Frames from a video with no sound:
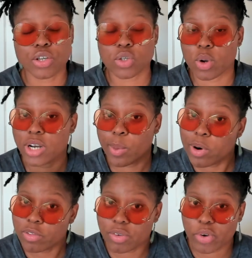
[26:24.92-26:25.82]
So a number
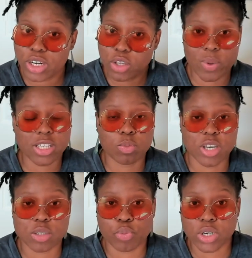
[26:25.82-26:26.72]
of different
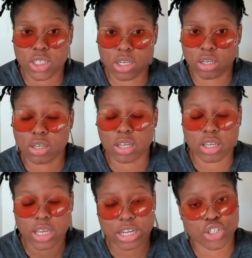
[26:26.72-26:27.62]
US-based printing
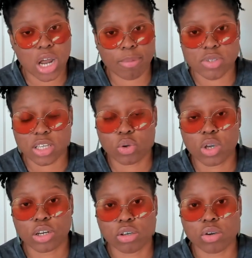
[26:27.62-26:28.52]
shops that you
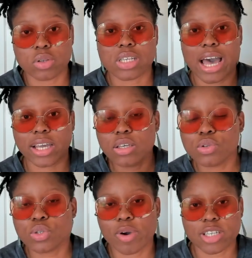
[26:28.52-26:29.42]
can use. I
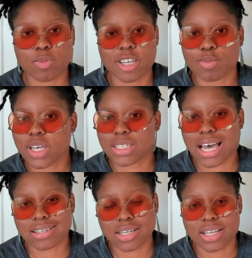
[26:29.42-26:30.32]
use US-based because,
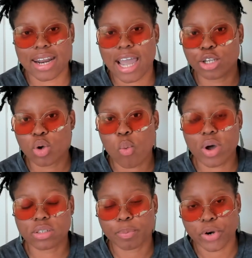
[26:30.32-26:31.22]
as I said, I don't
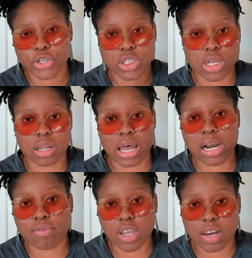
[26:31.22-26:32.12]
want to purchase a
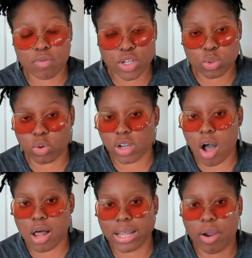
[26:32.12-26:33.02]
lot of inventory
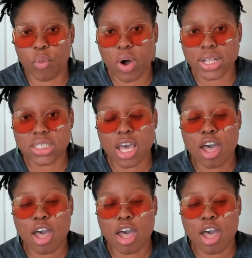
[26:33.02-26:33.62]
all at once.